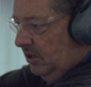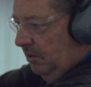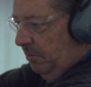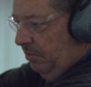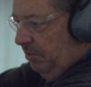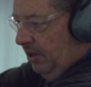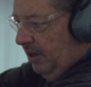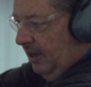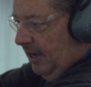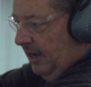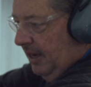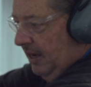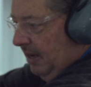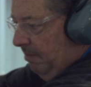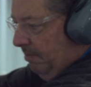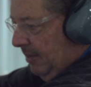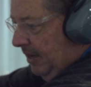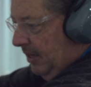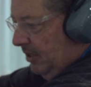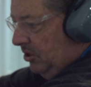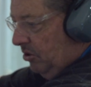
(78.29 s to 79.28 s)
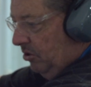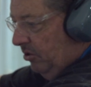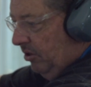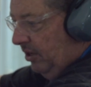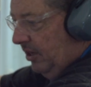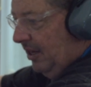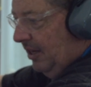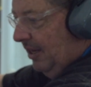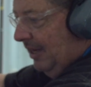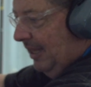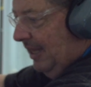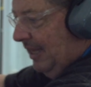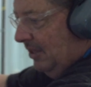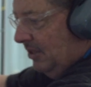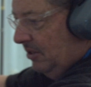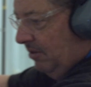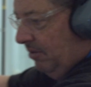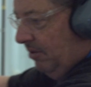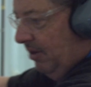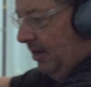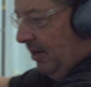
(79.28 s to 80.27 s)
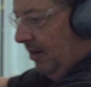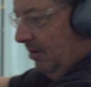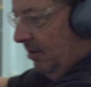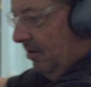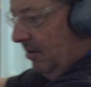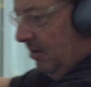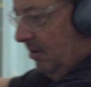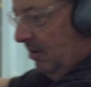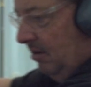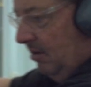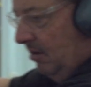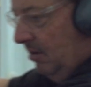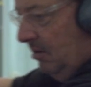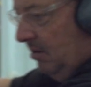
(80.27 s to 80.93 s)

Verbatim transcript: is state-of-the-art. With this